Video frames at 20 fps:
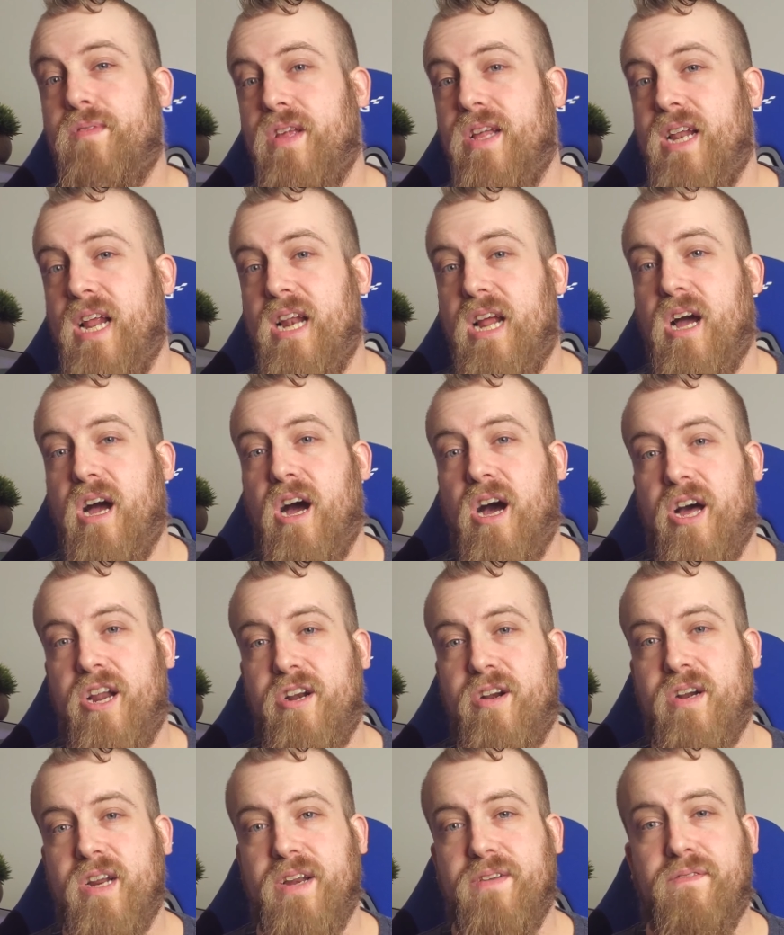in at
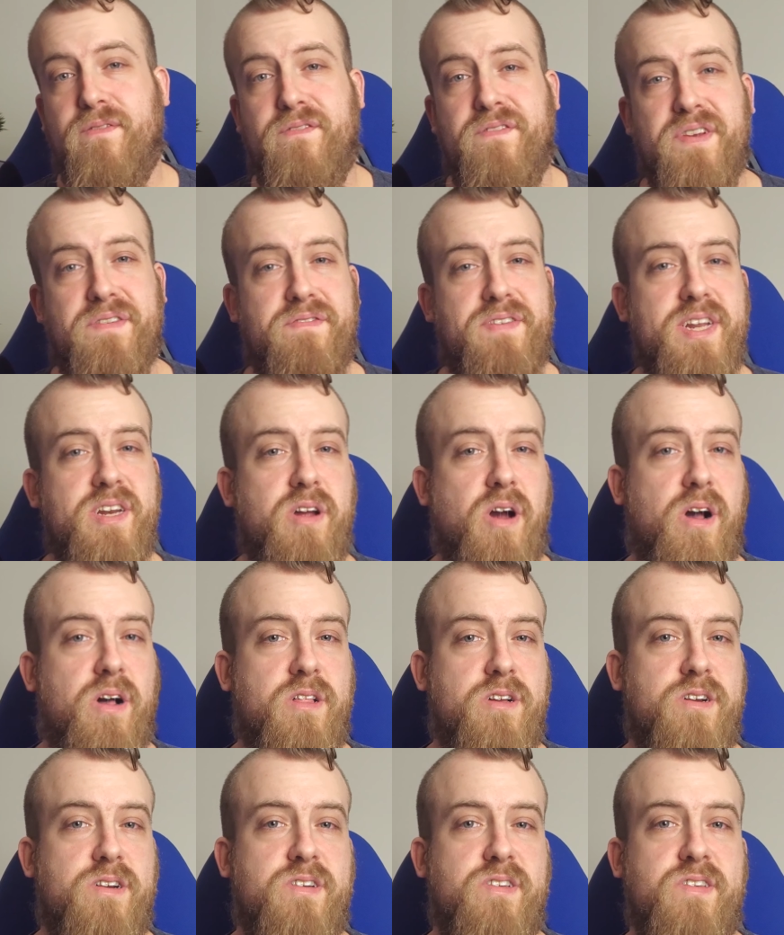
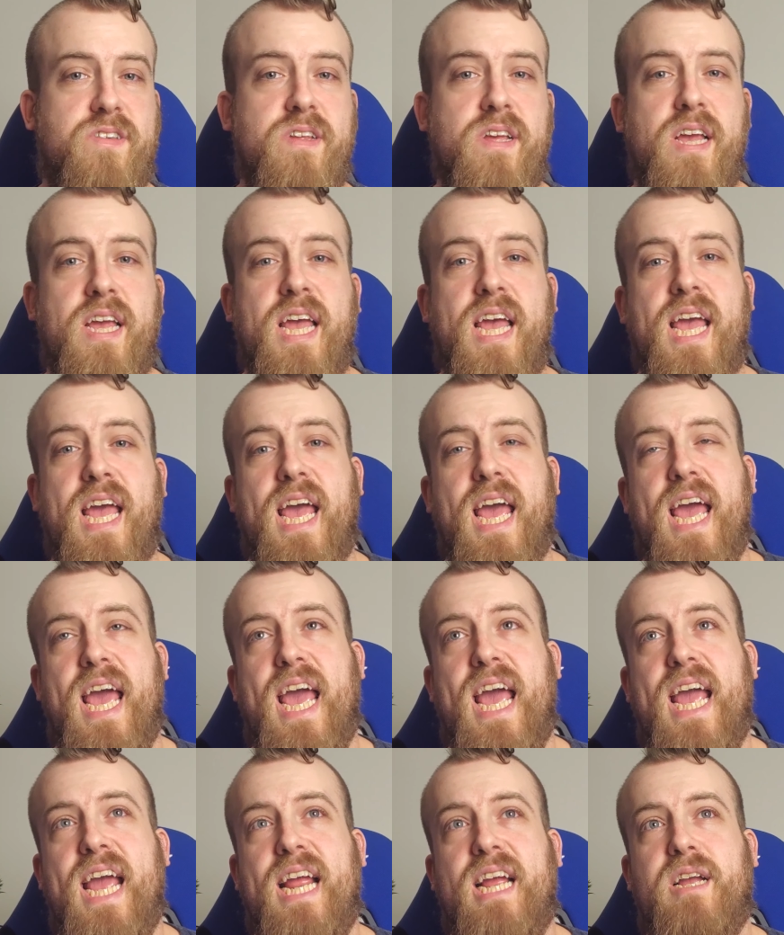$150,
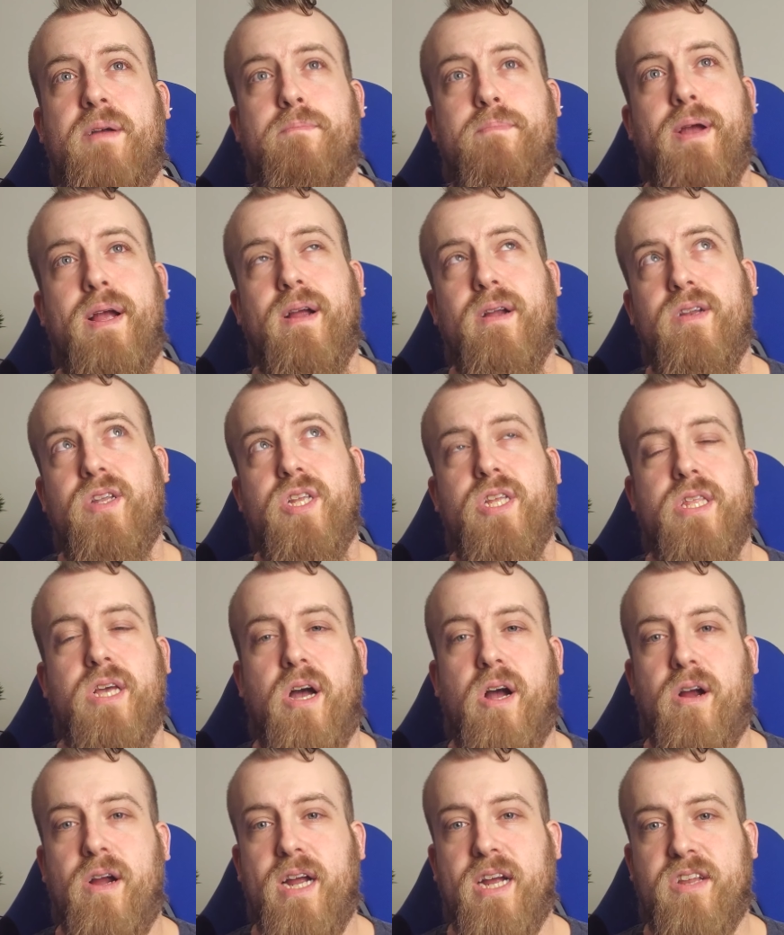and compared to the
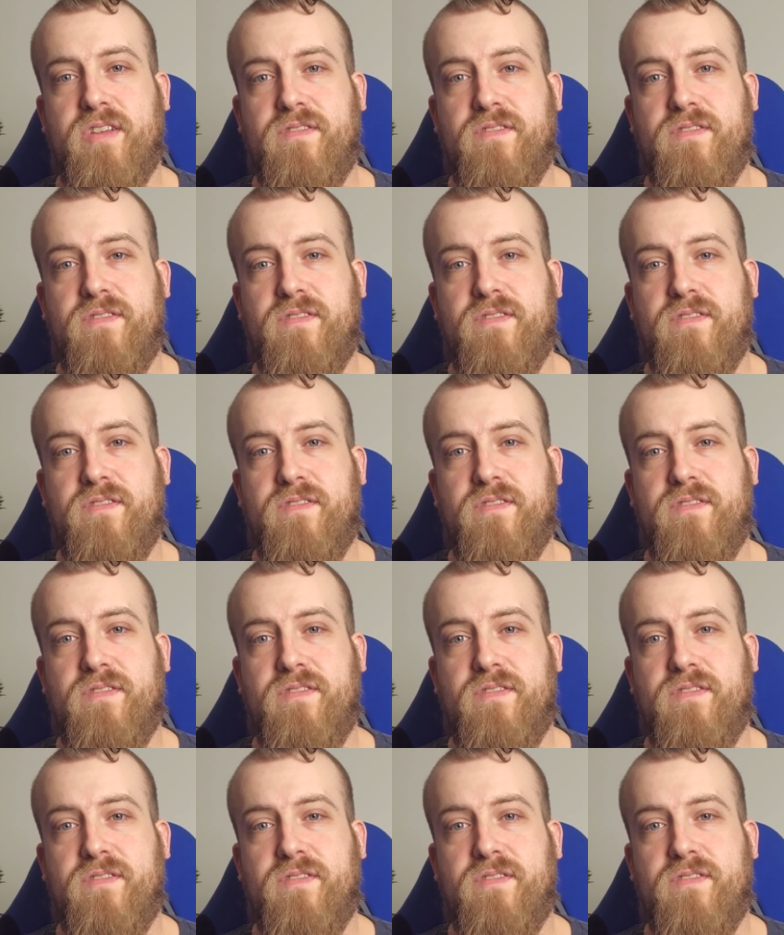RX